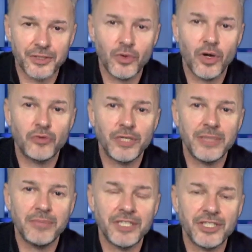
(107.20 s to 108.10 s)
You
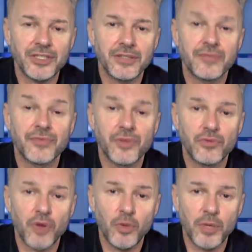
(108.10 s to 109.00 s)
already mentioned the
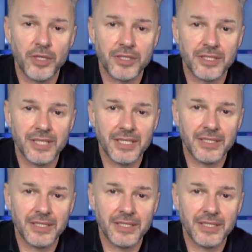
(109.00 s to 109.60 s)
robot that is